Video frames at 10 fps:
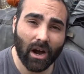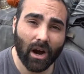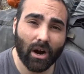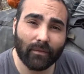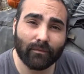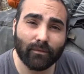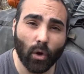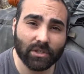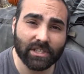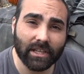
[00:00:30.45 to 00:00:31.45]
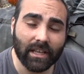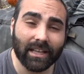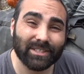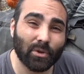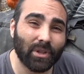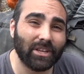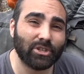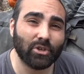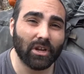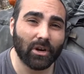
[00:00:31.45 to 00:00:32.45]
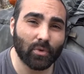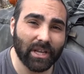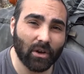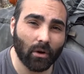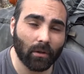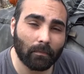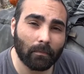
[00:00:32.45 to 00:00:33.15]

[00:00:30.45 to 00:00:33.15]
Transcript: are faulty, so they issued a recall.